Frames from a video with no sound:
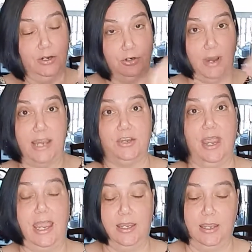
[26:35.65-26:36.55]
crack your
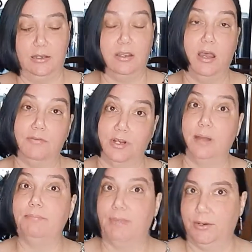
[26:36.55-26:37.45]
egg in, cover it
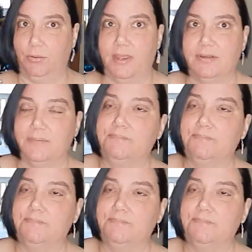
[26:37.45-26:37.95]
up, microwave it.